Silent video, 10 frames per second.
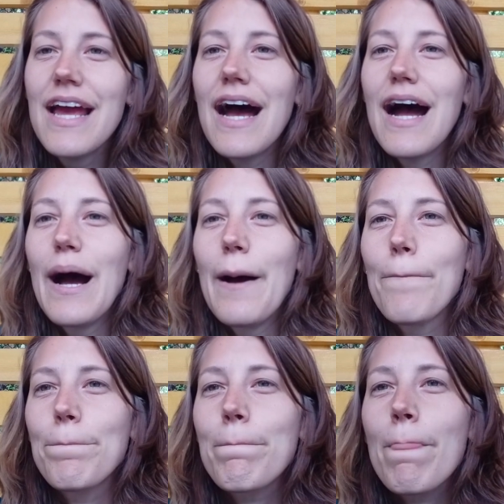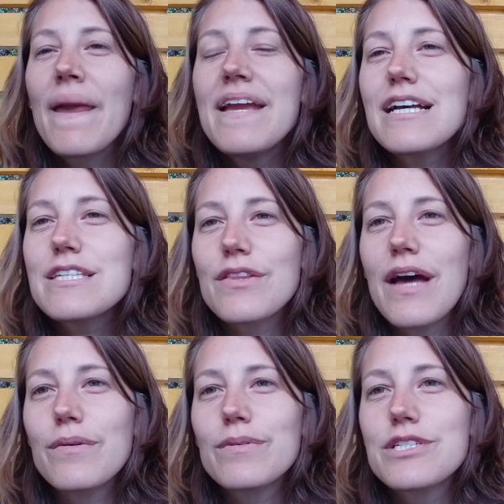Um, yeah, so
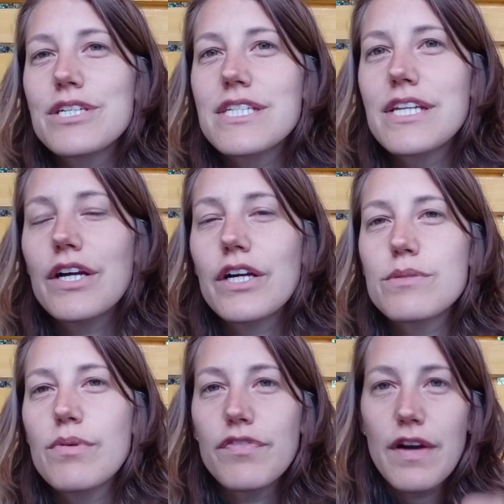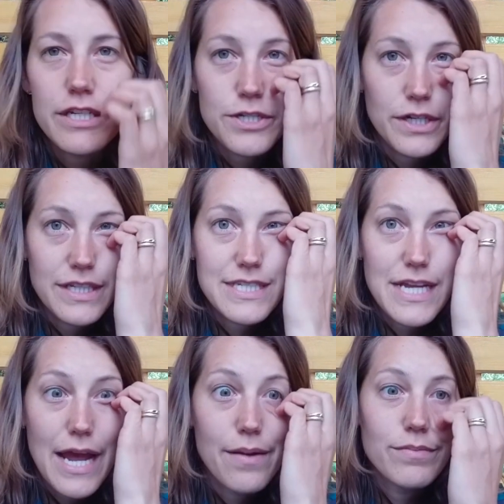that was just an encouragement for us during this
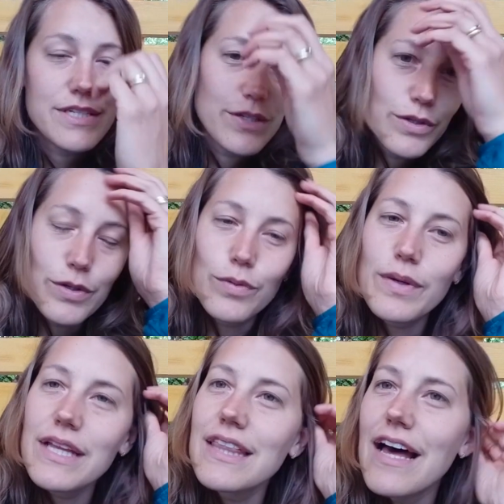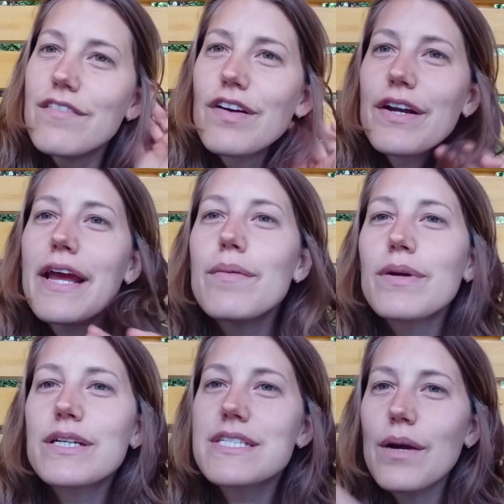time to really love our
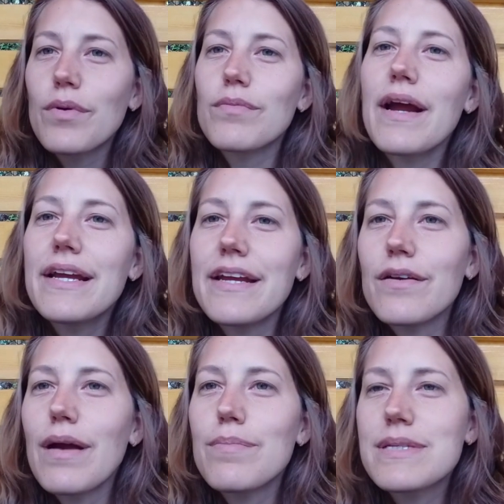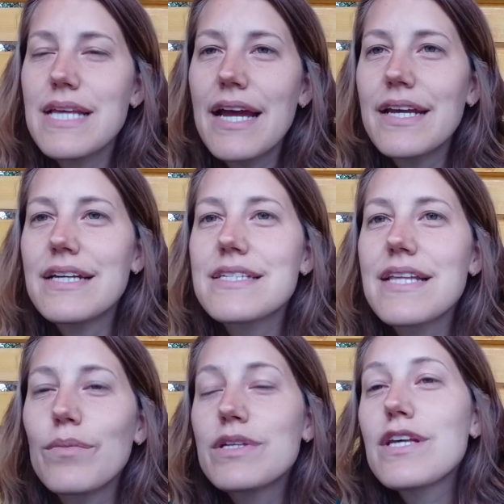neighbors that were right here, right beside us,
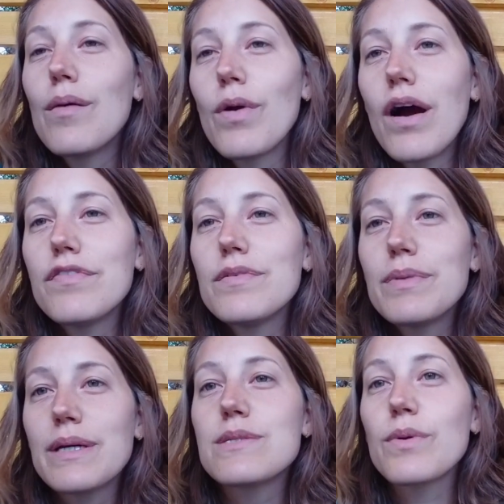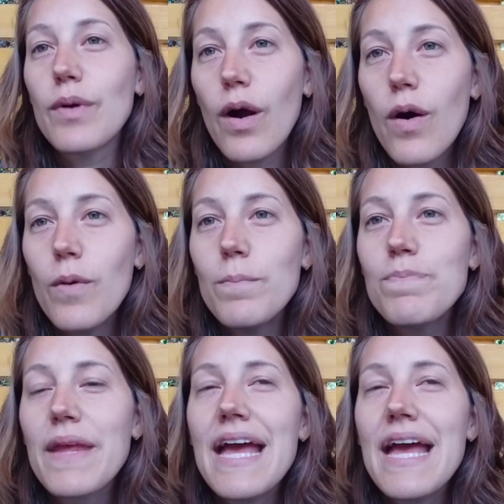that we saw more often because we were home.